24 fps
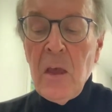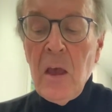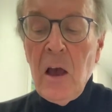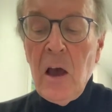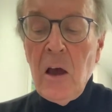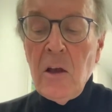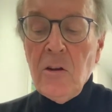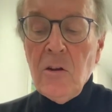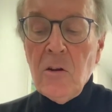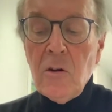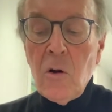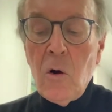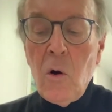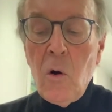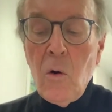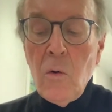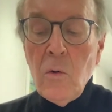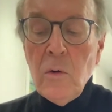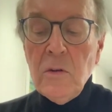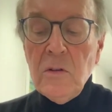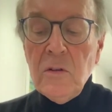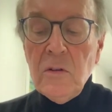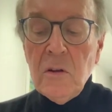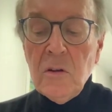And you're
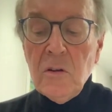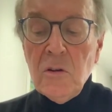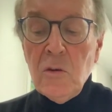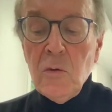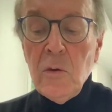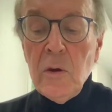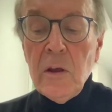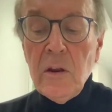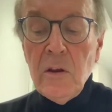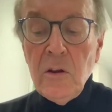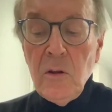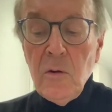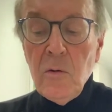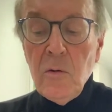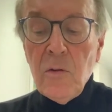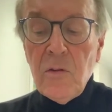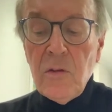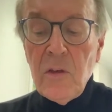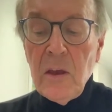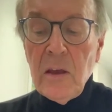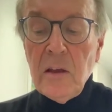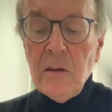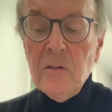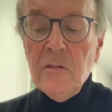always doing new
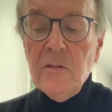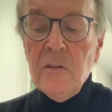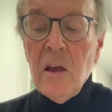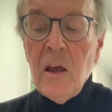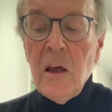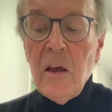things.